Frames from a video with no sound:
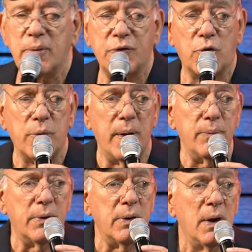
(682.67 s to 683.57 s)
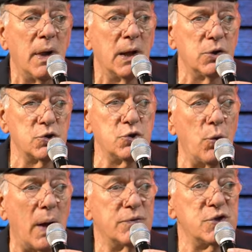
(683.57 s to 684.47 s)
If you remember,
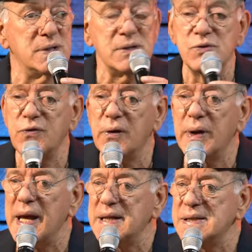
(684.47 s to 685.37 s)
Yeshua, Jesus was very,